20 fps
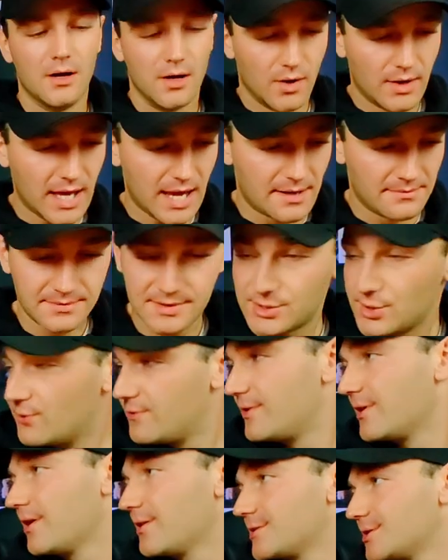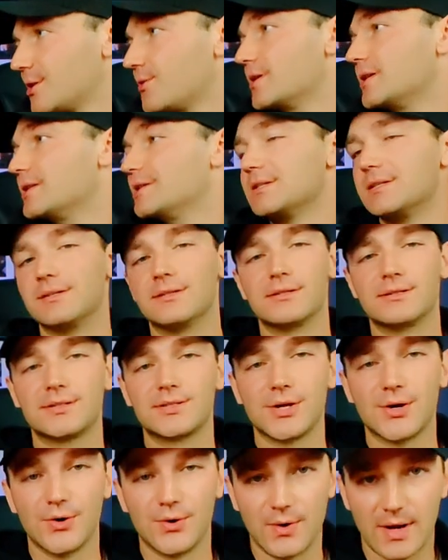Okay, so far so easy.
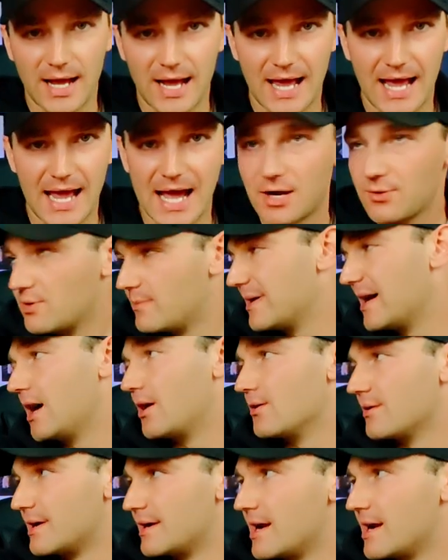So how do we power it